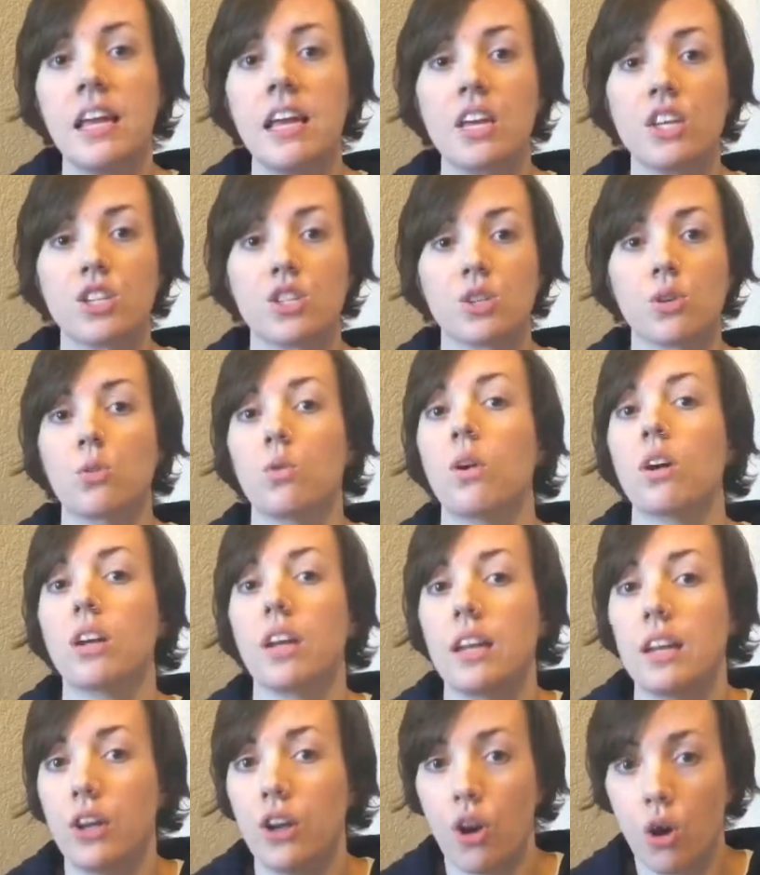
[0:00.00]
So
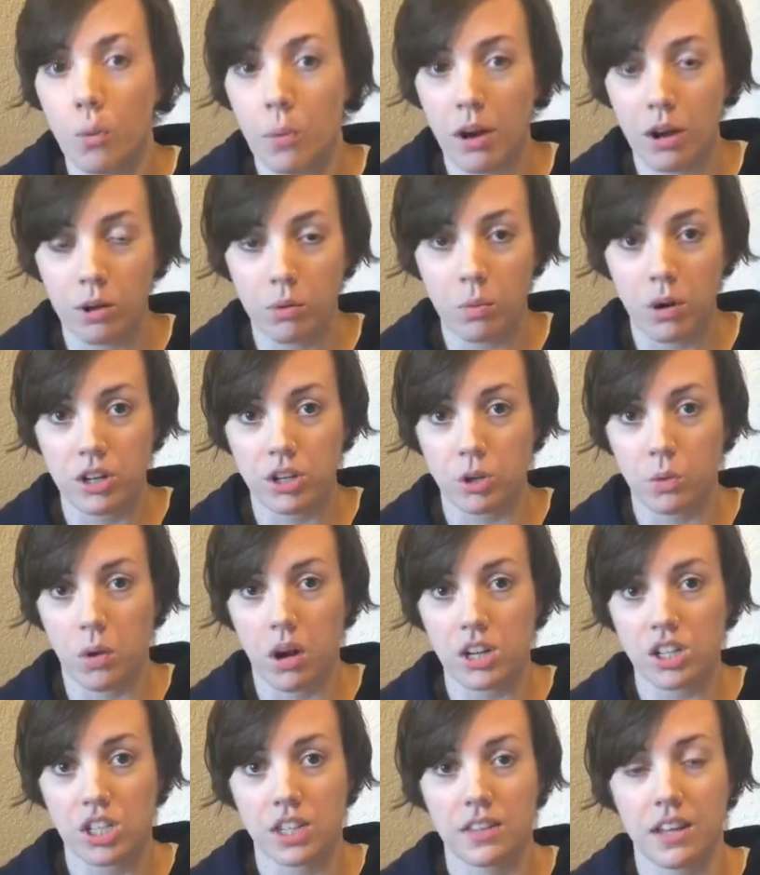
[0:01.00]
no matter when you're
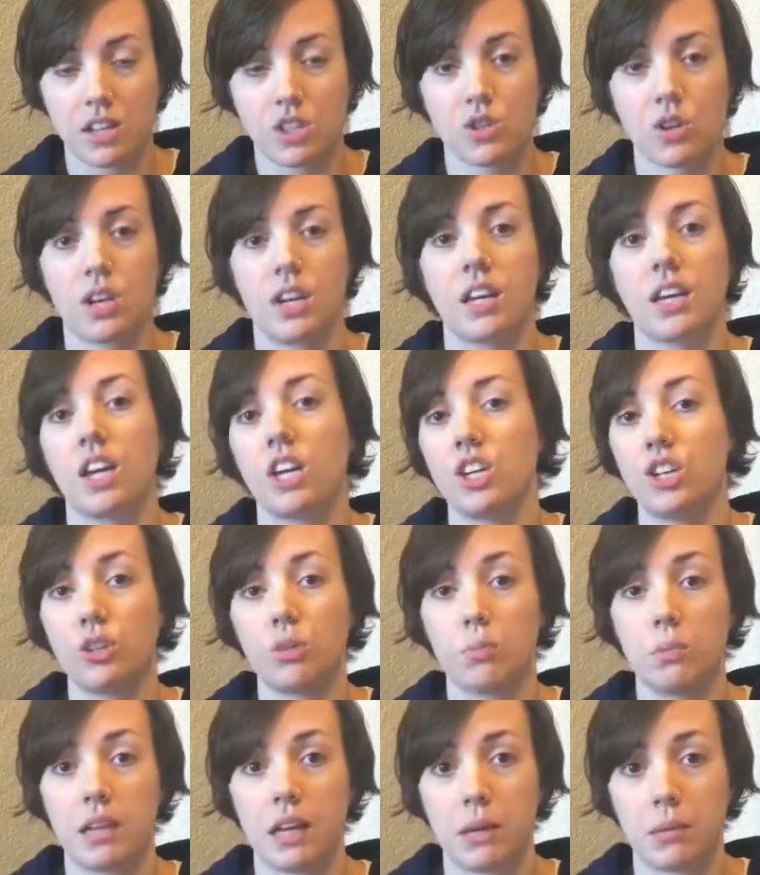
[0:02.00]
watching that training, you'll
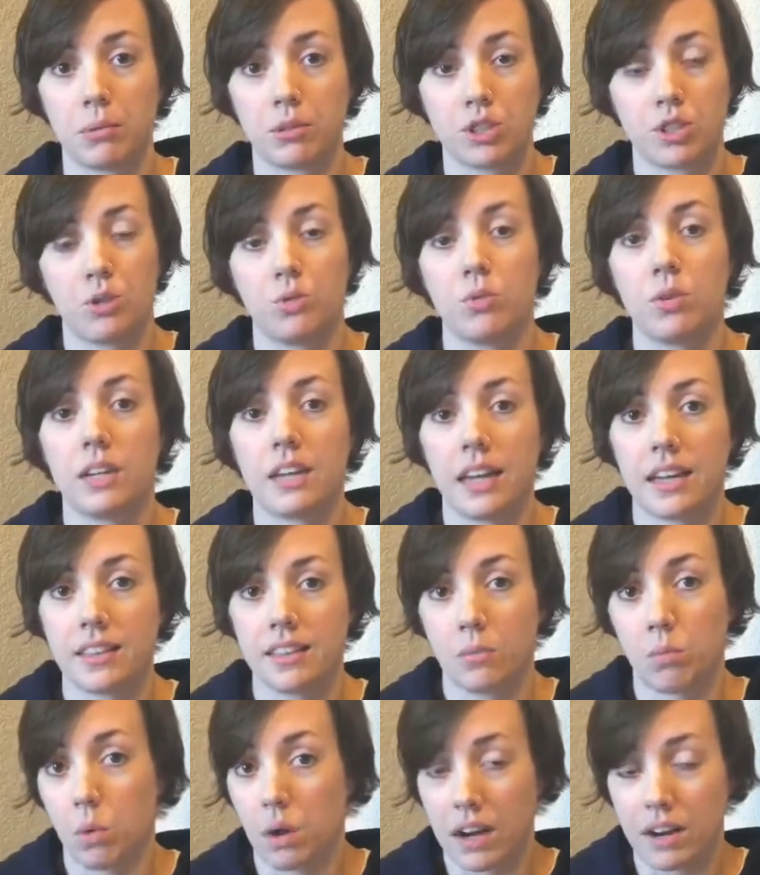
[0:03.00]
be able to get
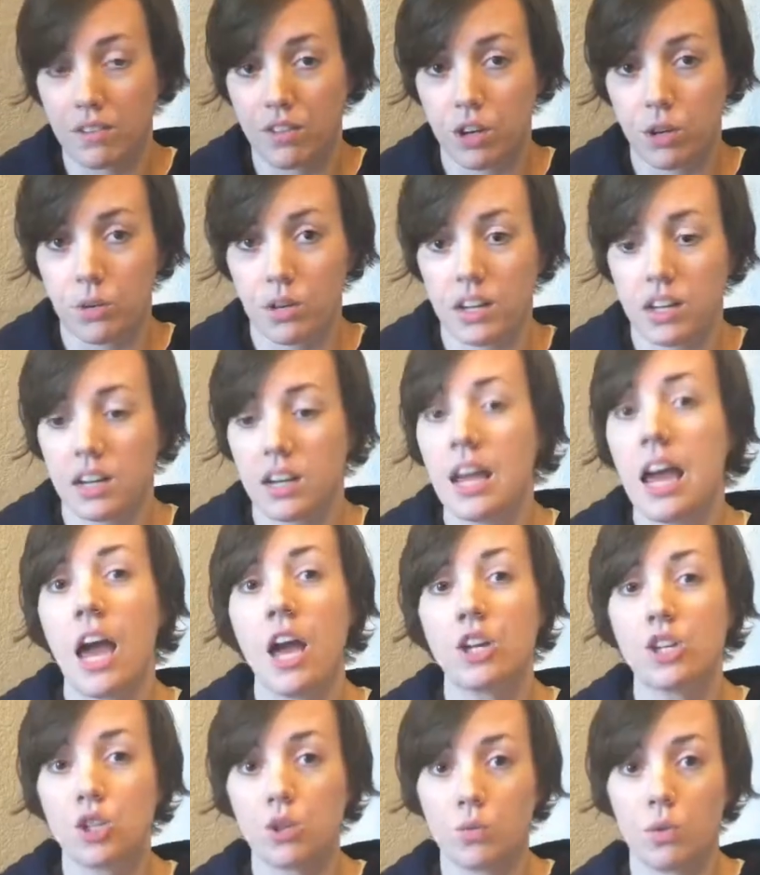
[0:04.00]
whatever you need
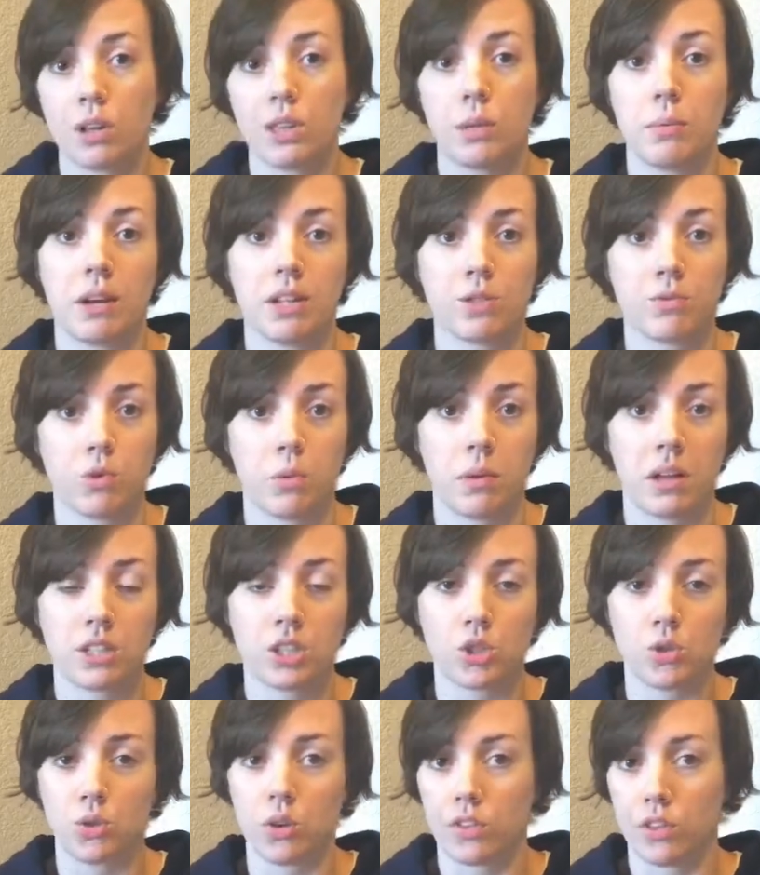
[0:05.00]
to write the best romance
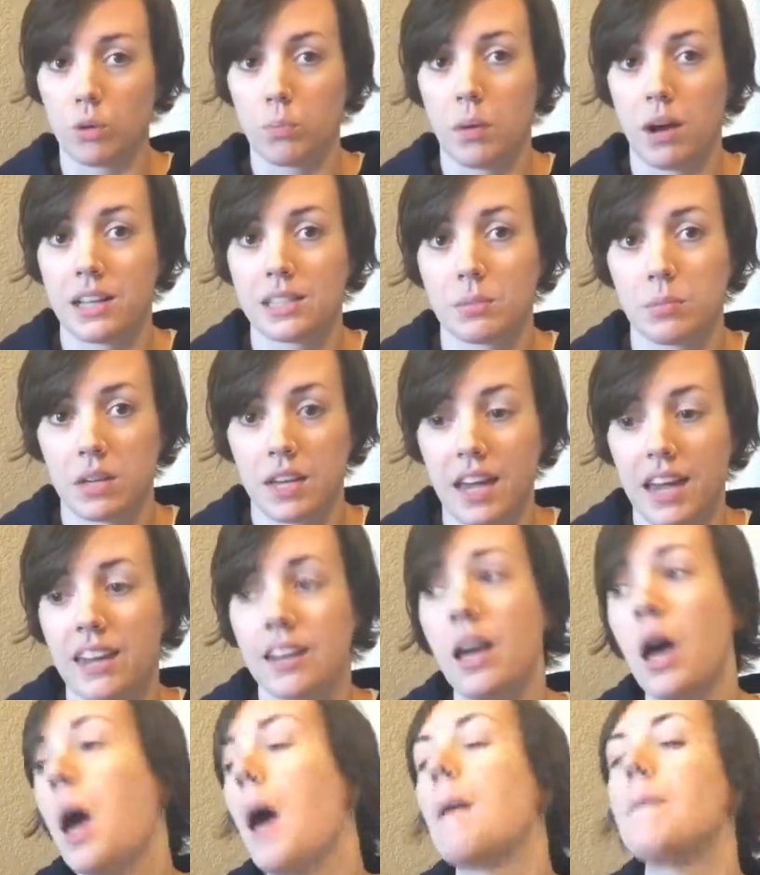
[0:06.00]
story that you possibly can,
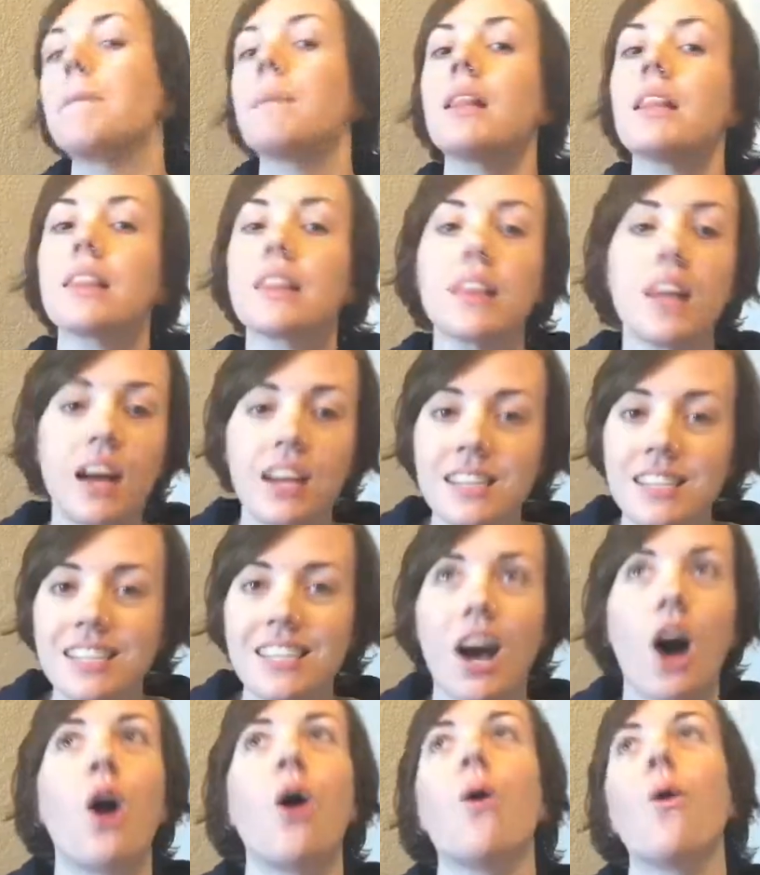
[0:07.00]
plus a
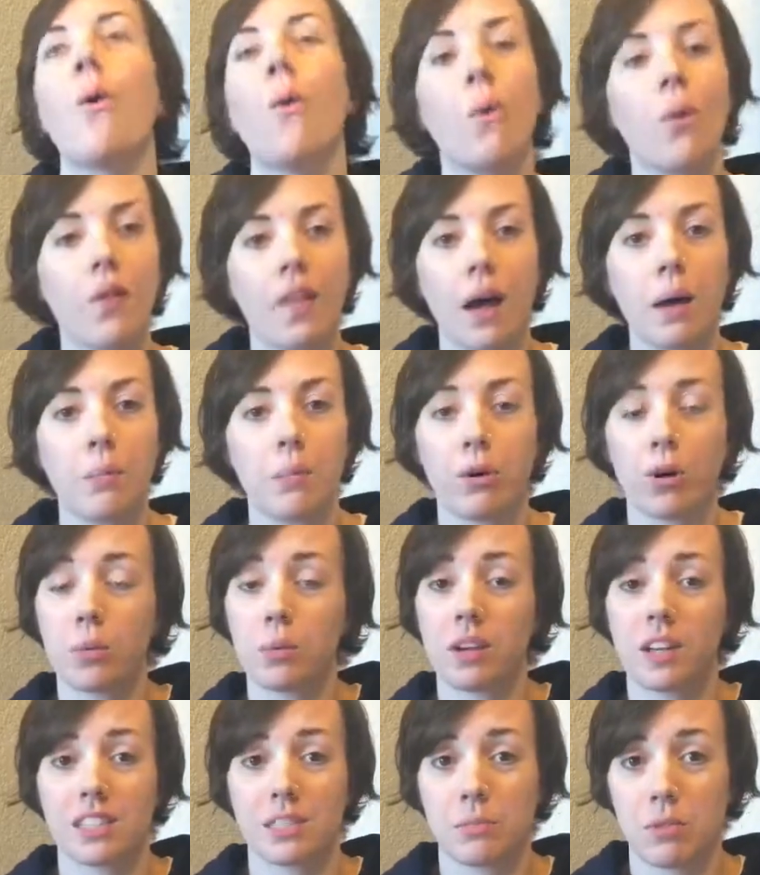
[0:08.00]
whole lot more,
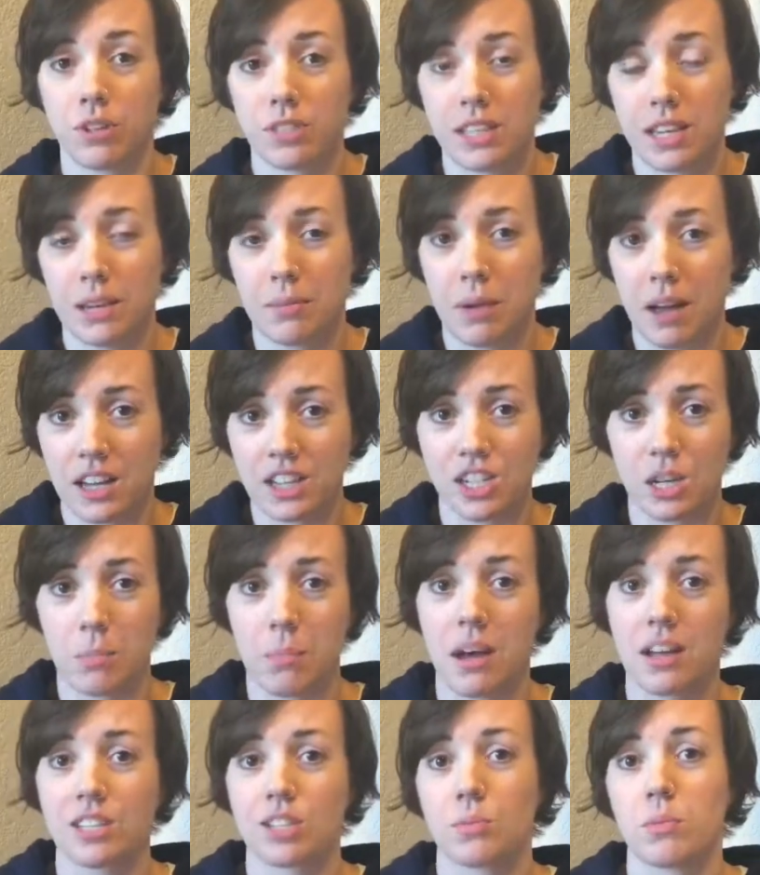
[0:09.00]
because the Multi-Passionate
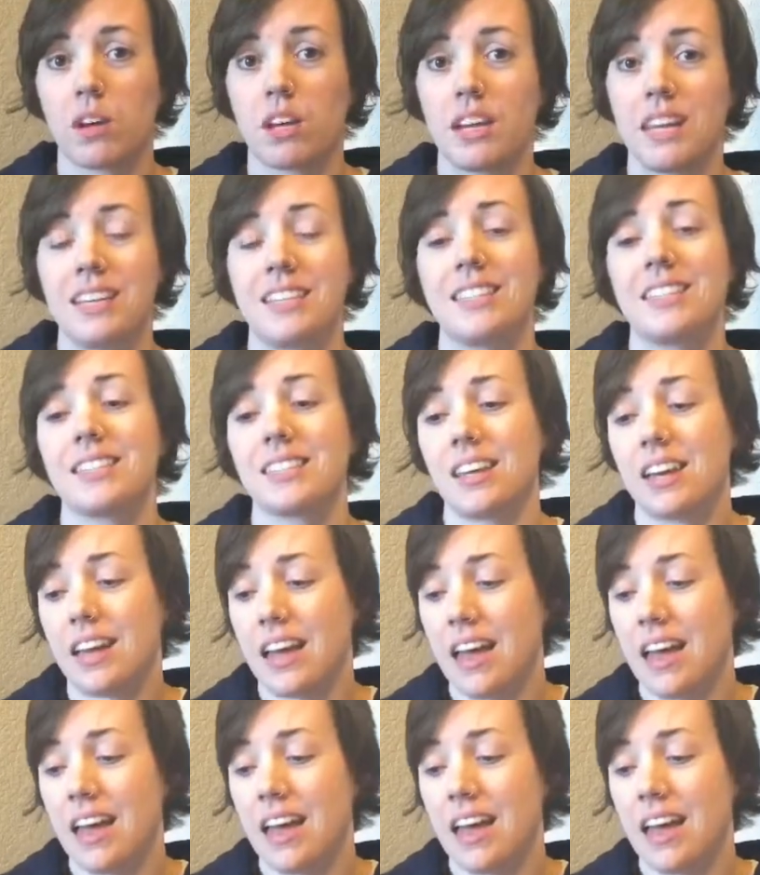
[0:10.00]
Mastermind is